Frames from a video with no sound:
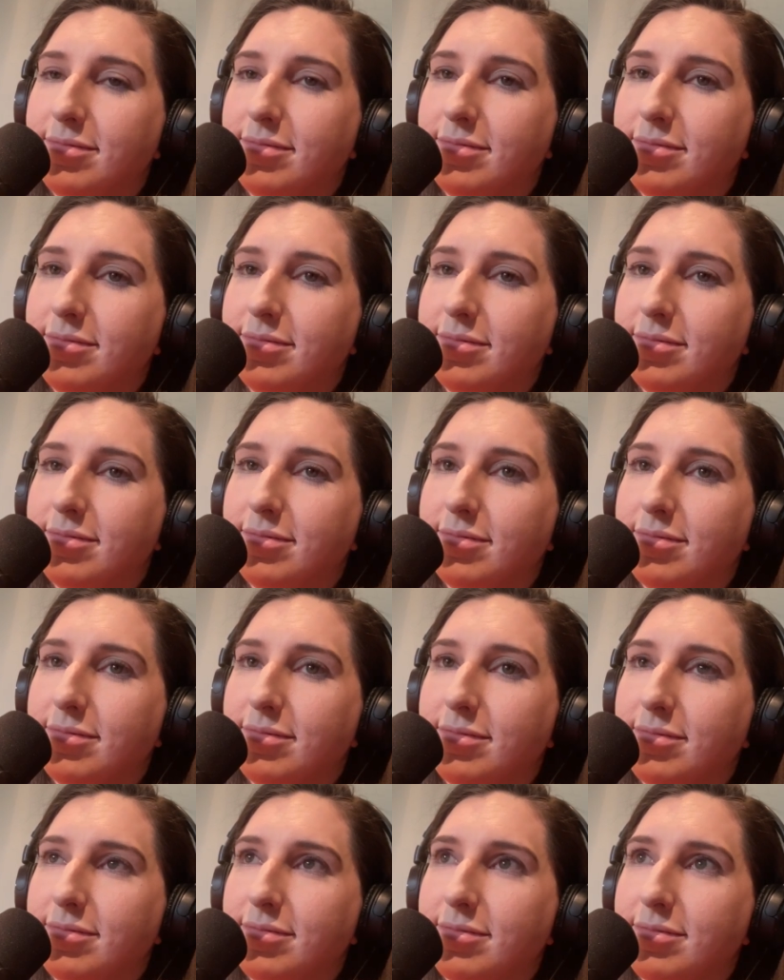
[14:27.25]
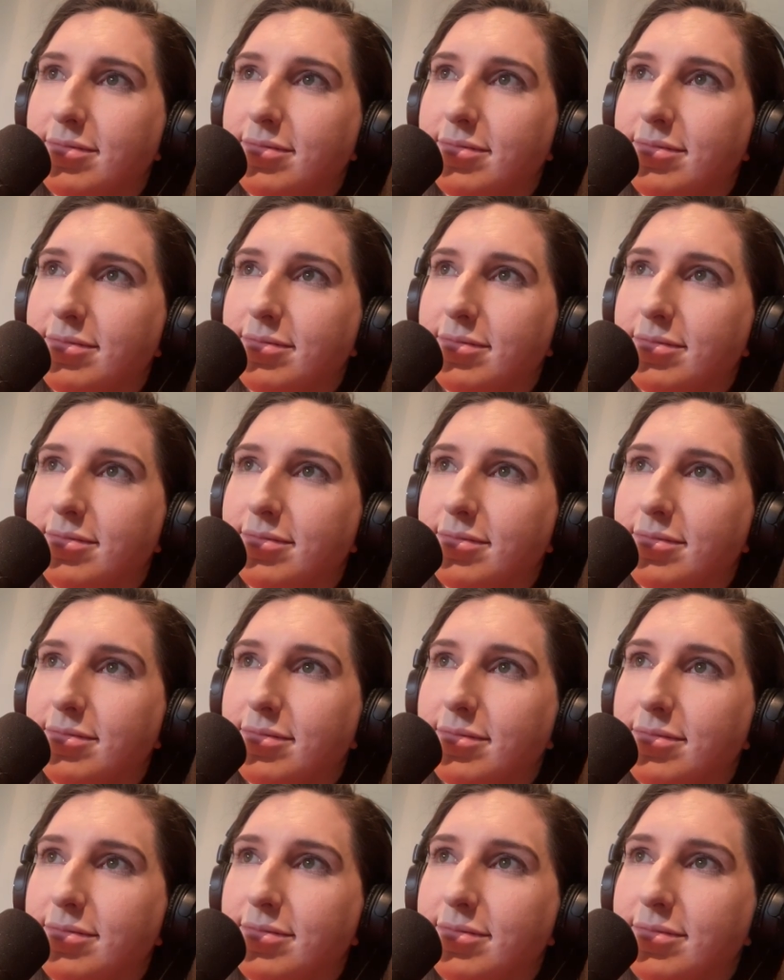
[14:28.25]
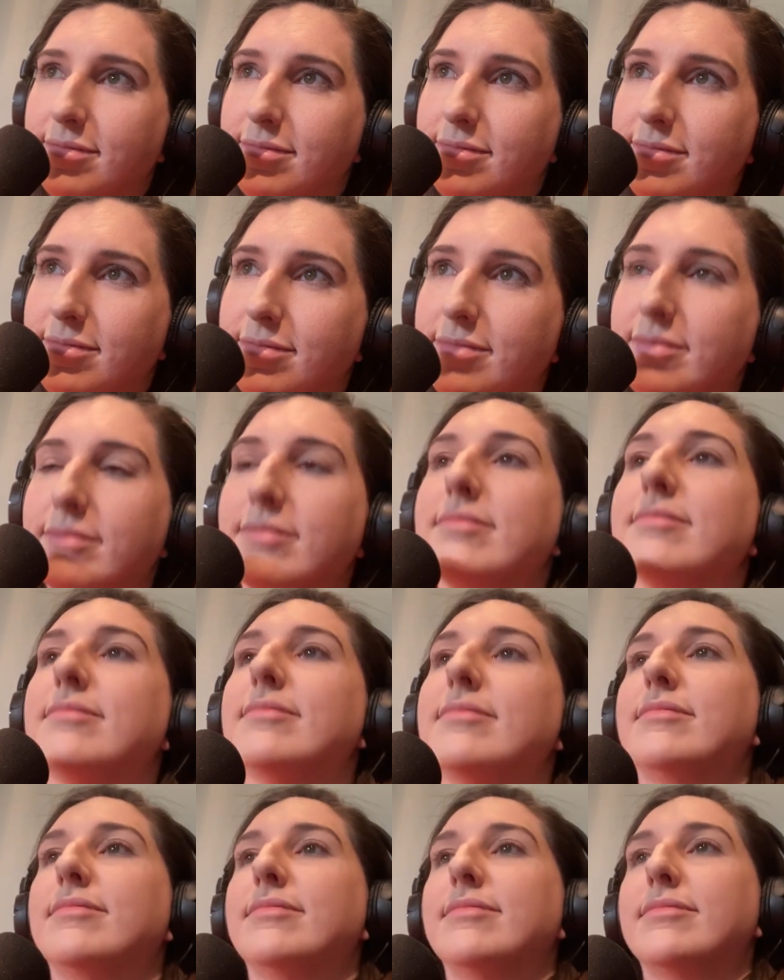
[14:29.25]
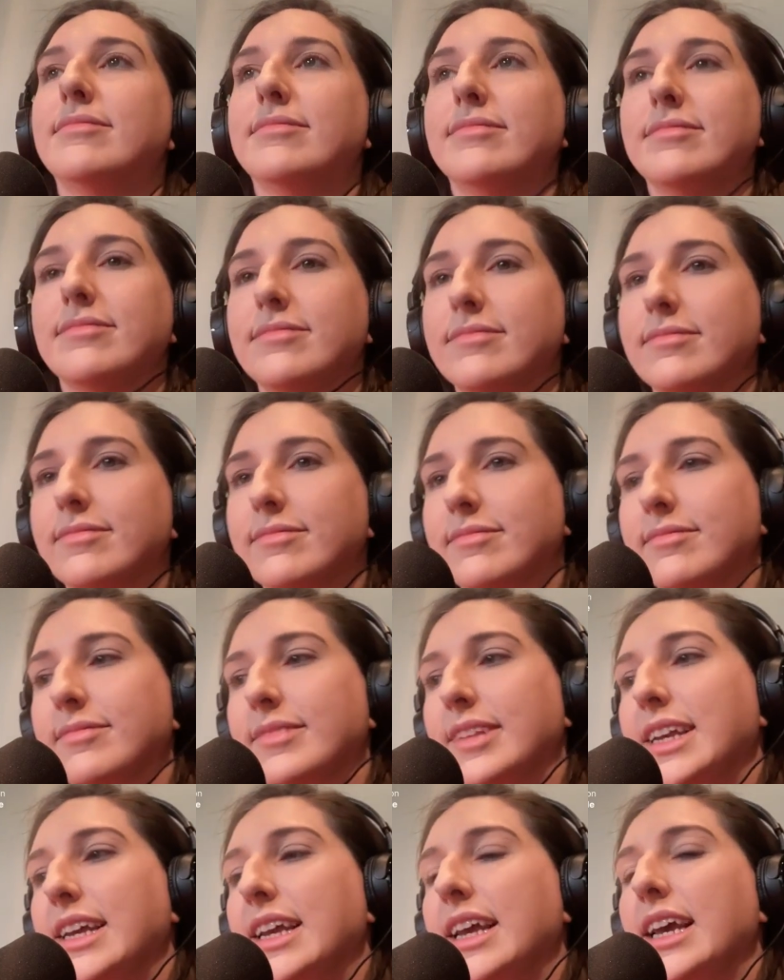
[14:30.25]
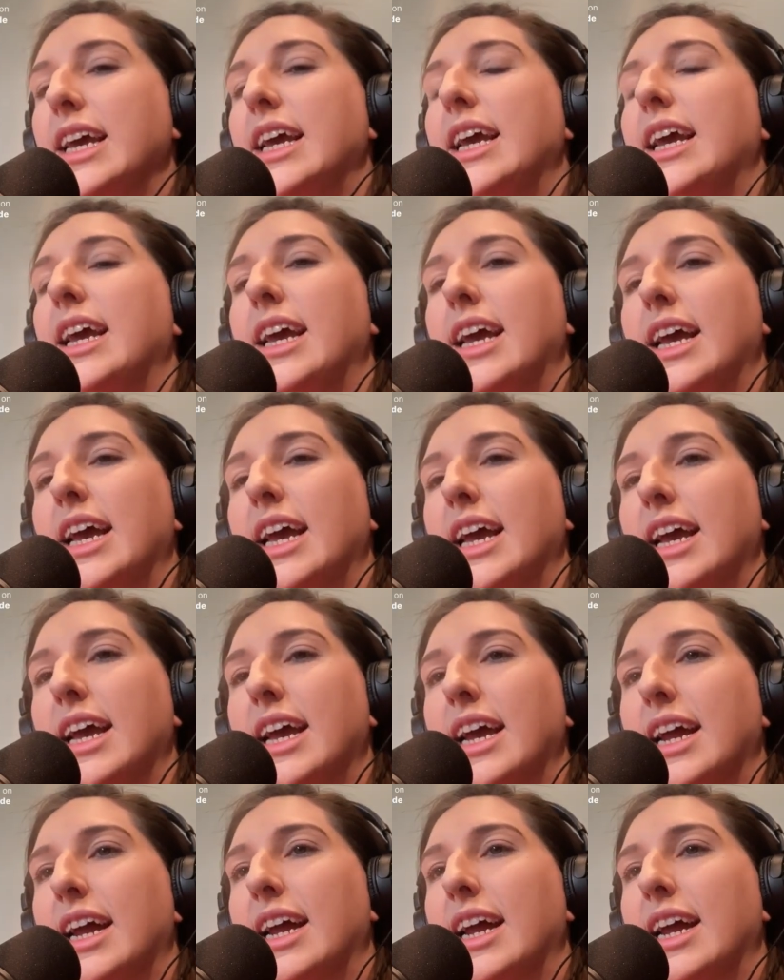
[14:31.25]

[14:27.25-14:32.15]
The person shown says nothing.